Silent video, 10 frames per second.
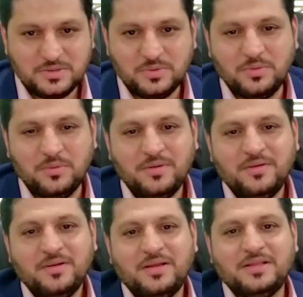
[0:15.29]
So
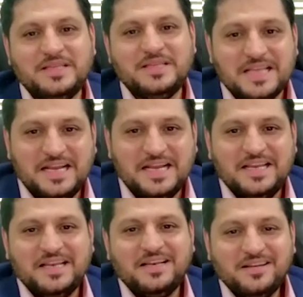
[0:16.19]
these
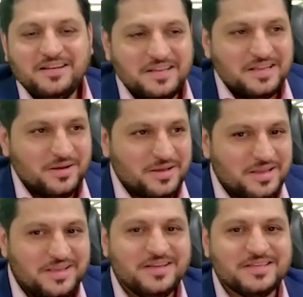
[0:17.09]
18
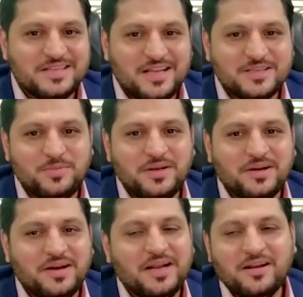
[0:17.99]
years has been a
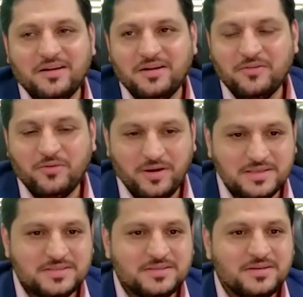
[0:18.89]
great learning for
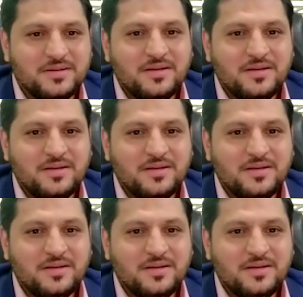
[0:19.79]
us.